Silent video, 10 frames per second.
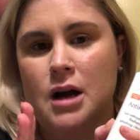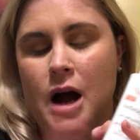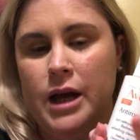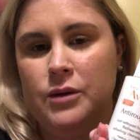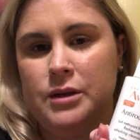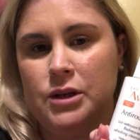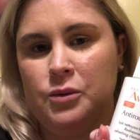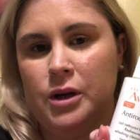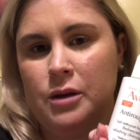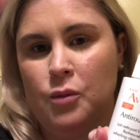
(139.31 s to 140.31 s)
I use this
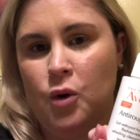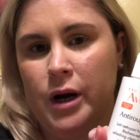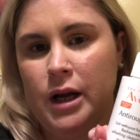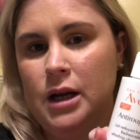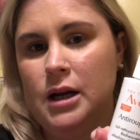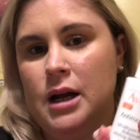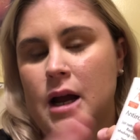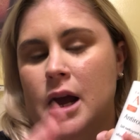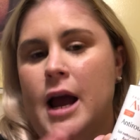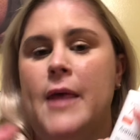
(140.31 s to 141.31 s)
one in the morning,
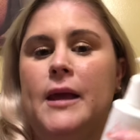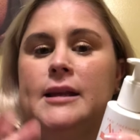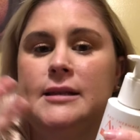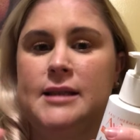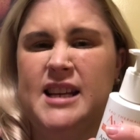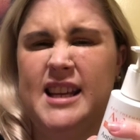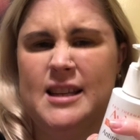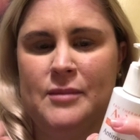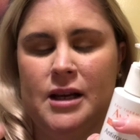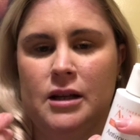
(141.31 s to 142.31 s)
and then since I need
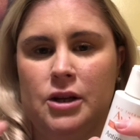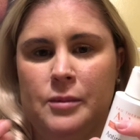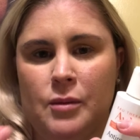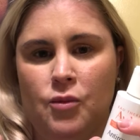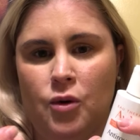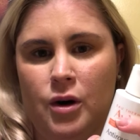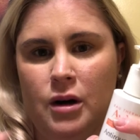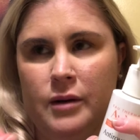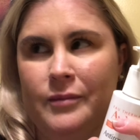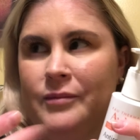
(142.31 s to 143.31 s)
something a little bit more